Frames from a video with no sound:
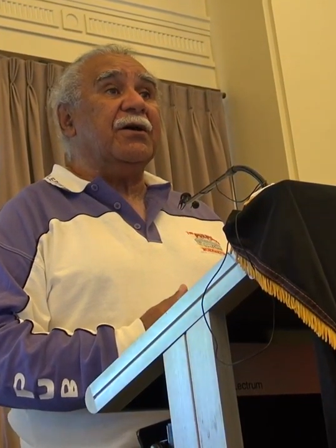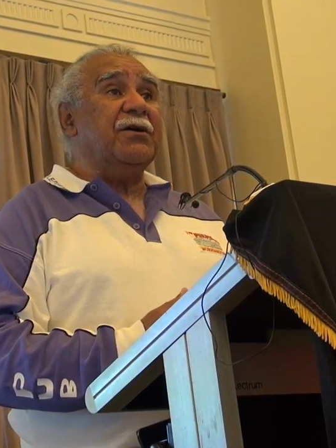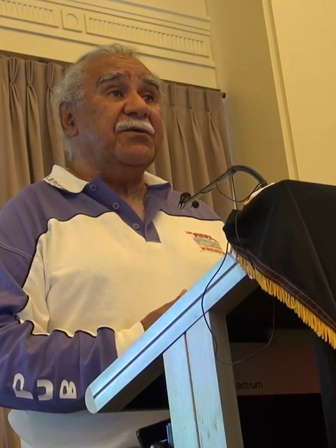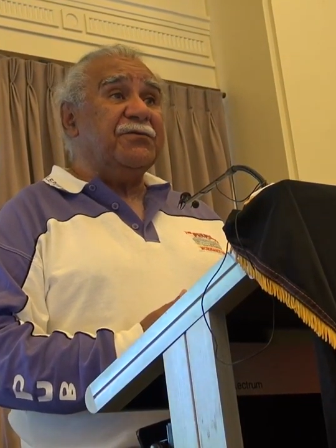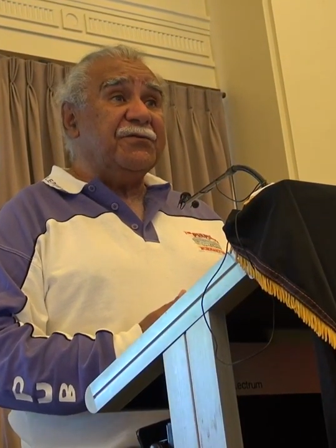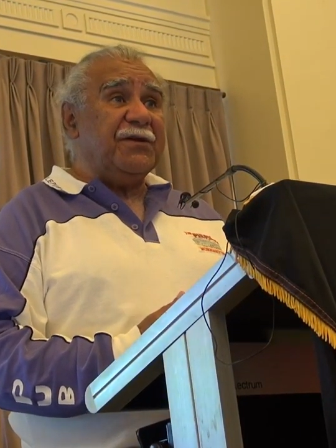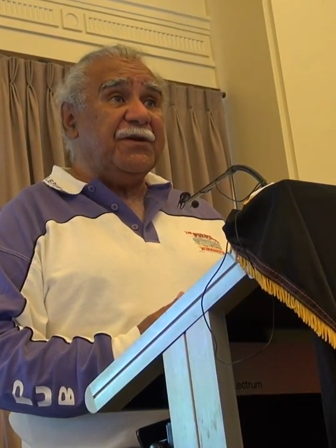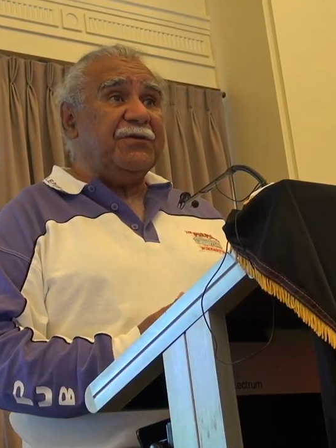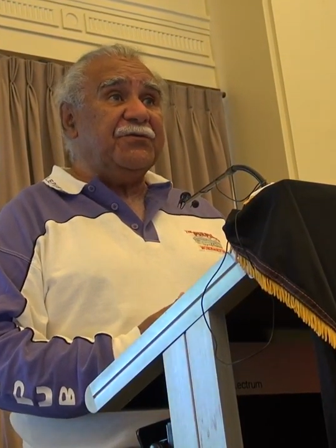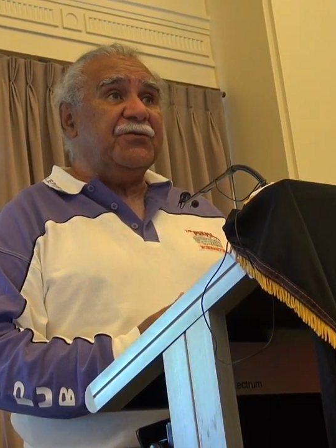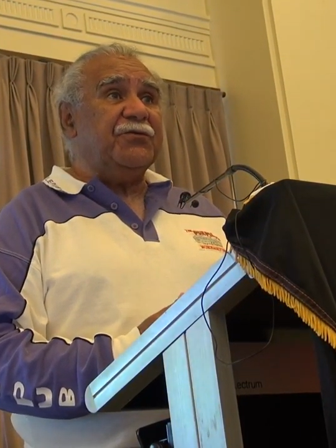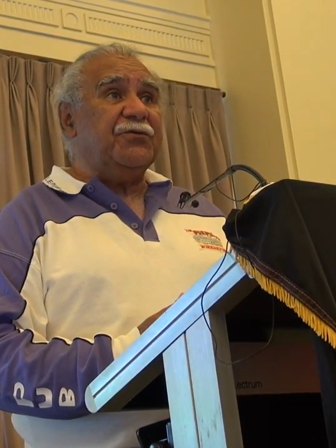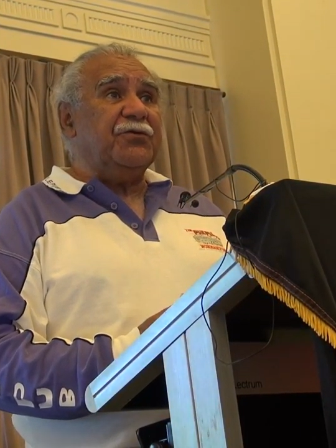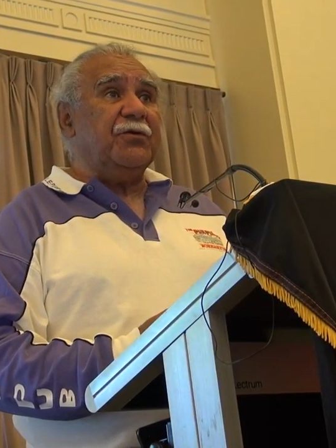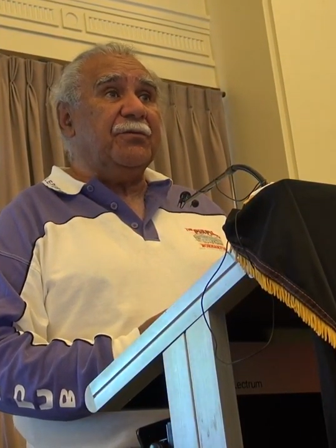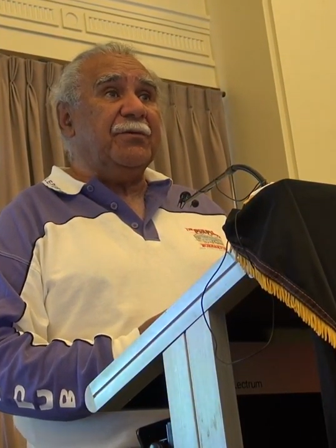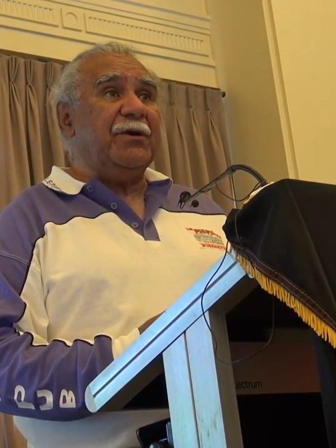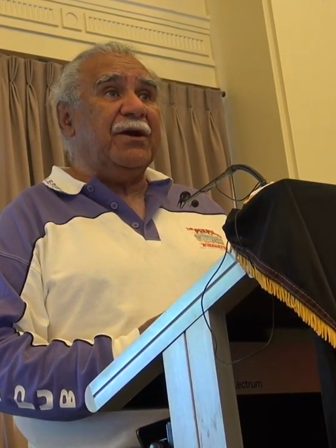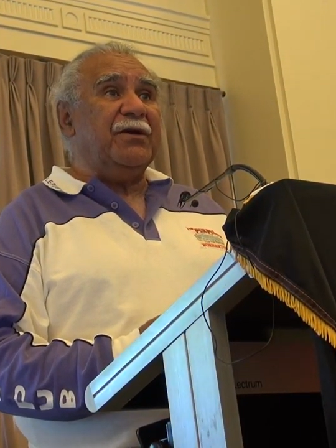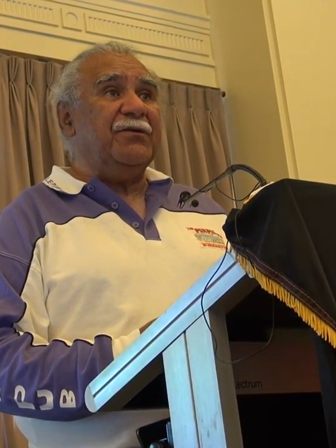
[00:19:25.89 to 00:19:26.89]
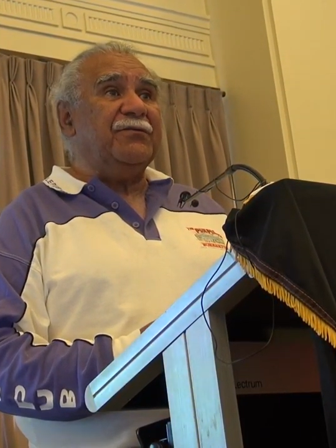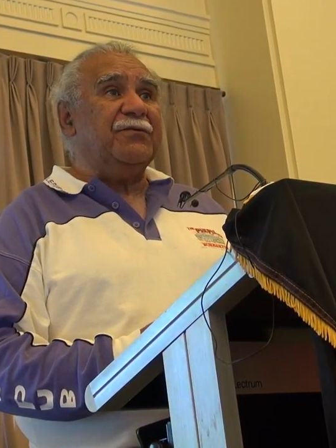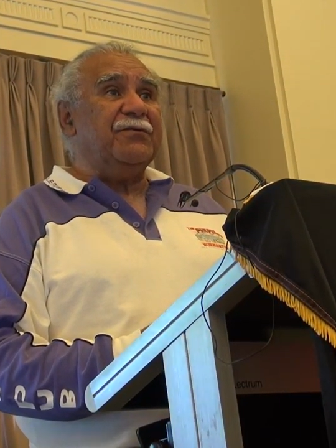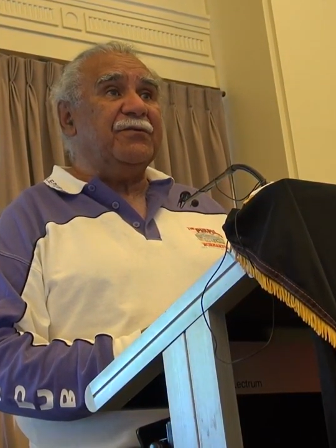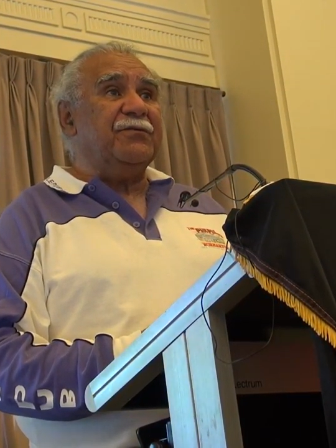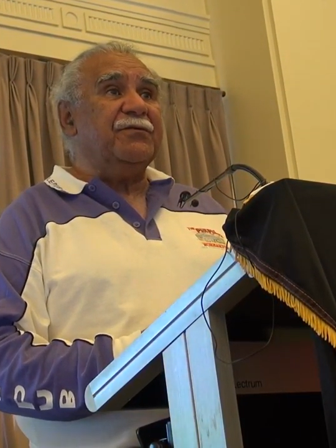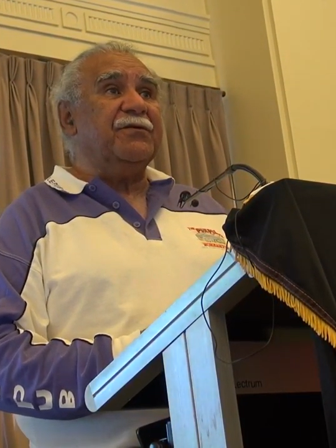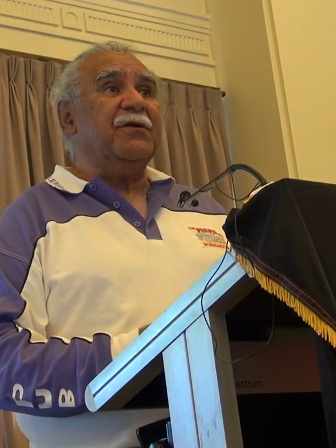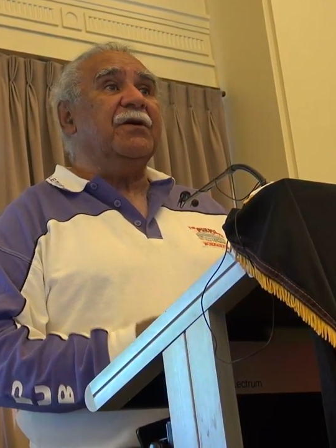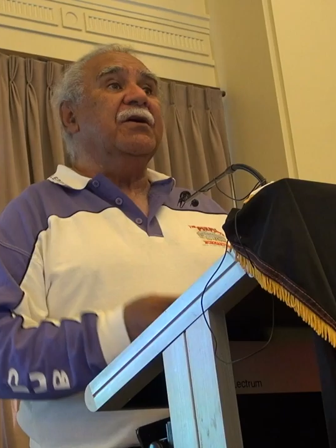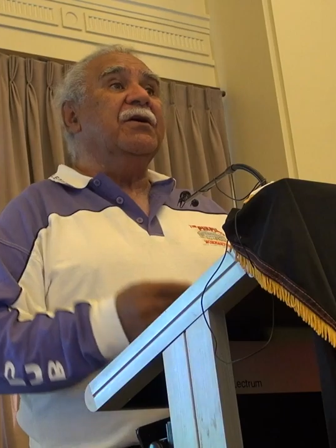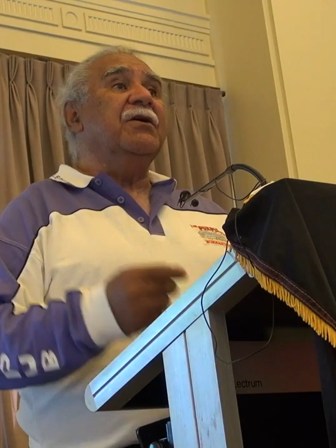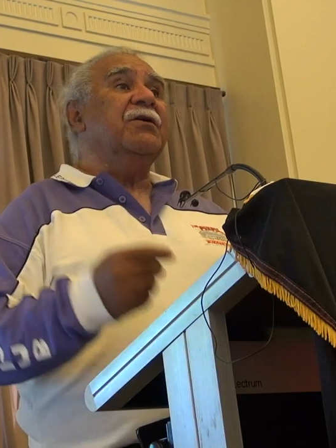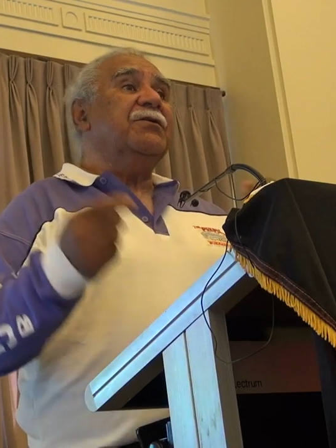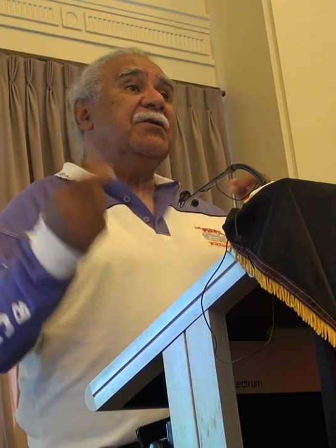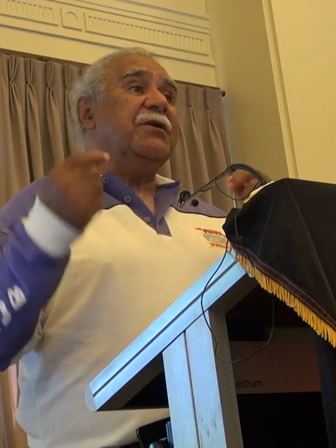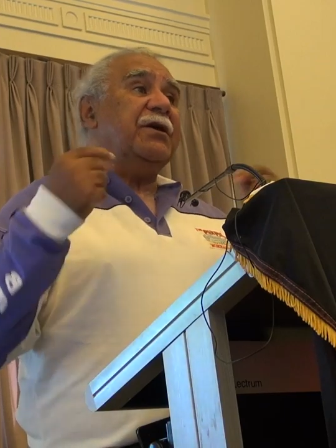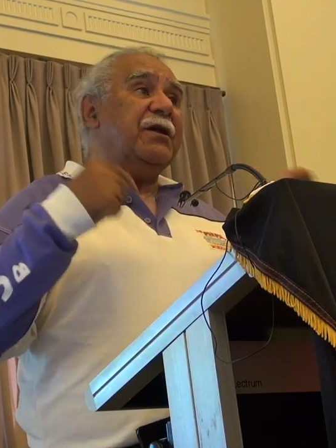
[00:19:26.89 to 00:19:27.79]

consent determinations to